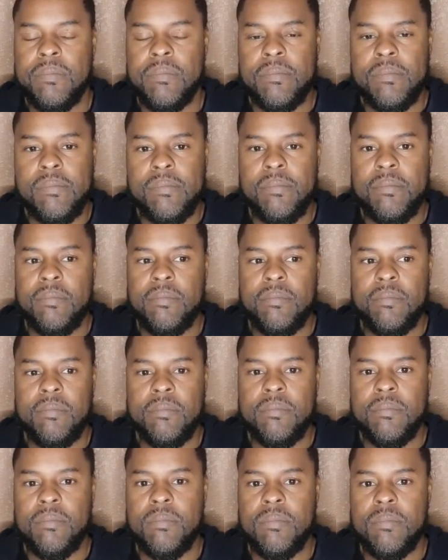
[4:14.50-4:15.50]
Hmm?
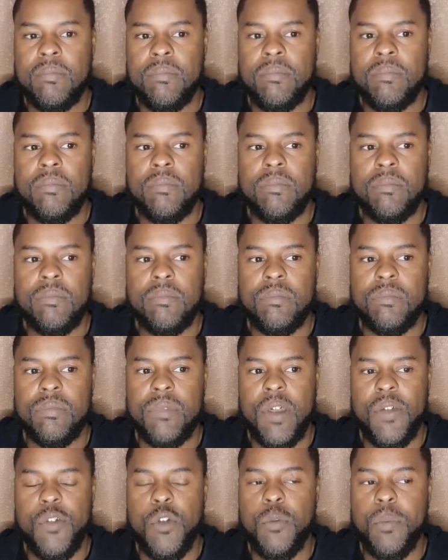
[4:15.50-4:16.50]

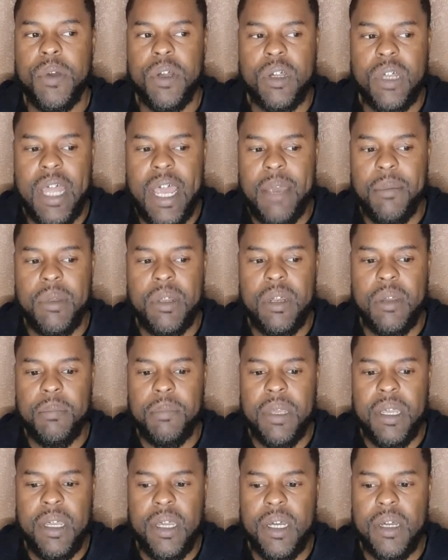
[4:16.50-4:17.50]
If you proclaiming to
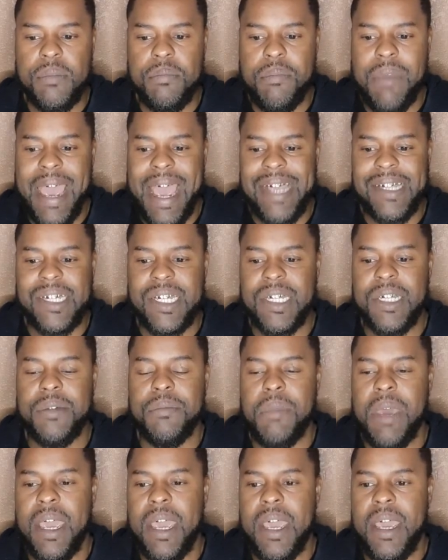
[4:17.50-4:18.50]
be a
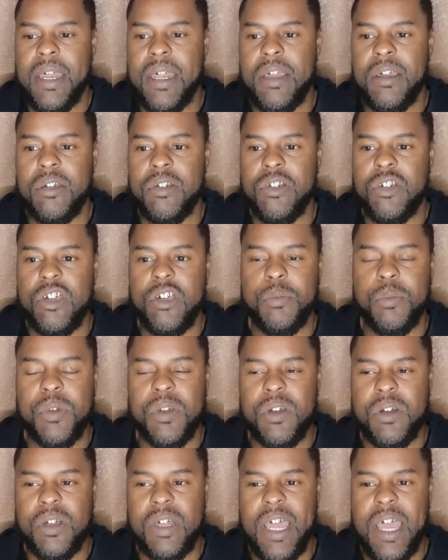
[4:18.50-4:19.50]
masculine man and she's
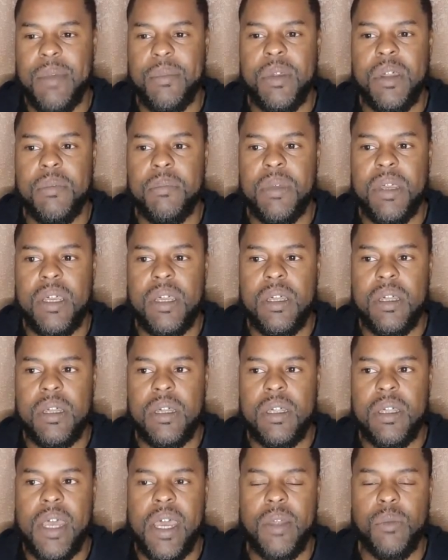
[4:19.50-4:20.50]
proclaiming to be
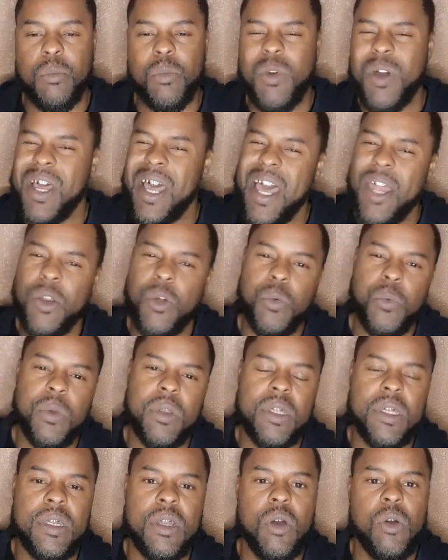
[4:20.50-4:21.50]
that, well, I don't
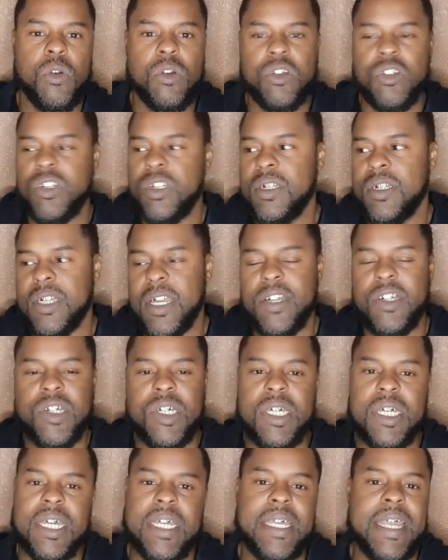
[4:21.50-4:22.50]
really know because she say
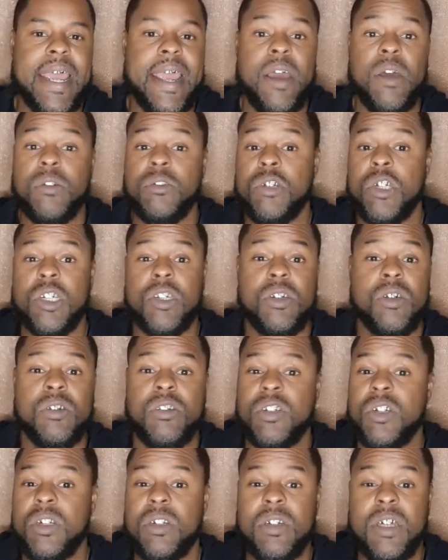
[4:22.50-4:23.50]
she get down just
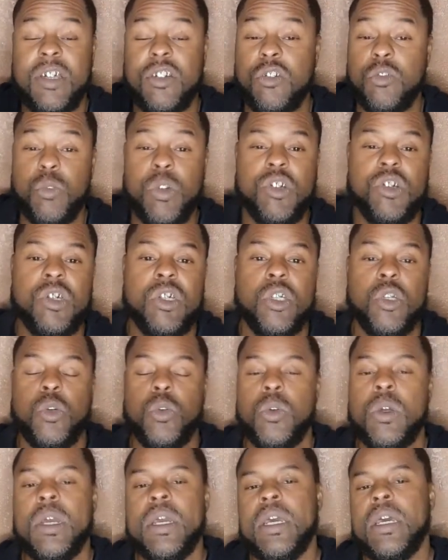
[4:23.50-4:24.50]
as she, this is what she
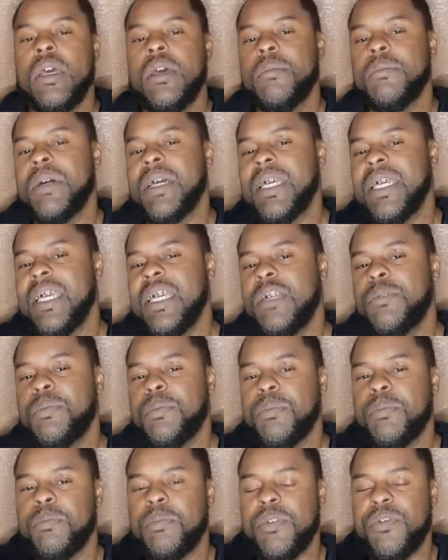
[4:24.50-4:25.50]
do. But he's
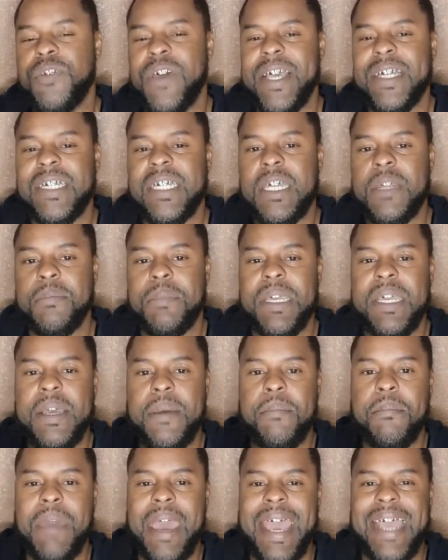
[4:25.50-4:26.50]
professing to be a
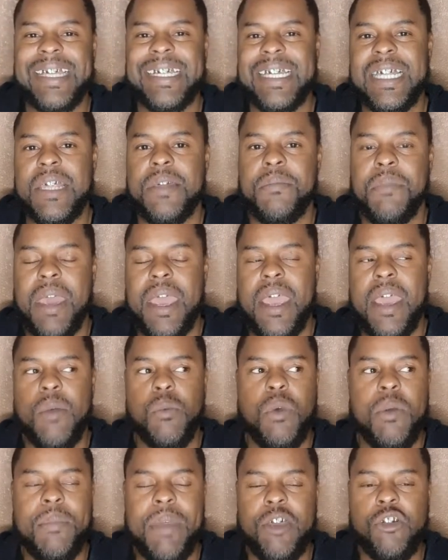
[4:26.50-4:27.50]
masculine man.
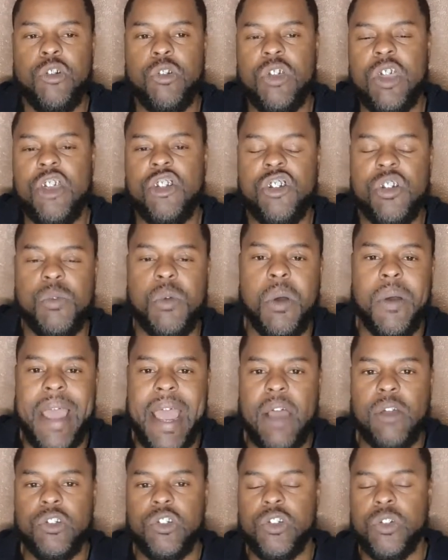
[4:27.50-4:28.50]
What makes you think she won't
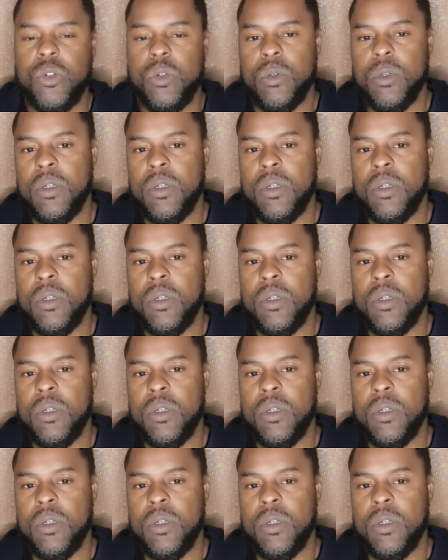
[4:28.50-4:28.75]
out you?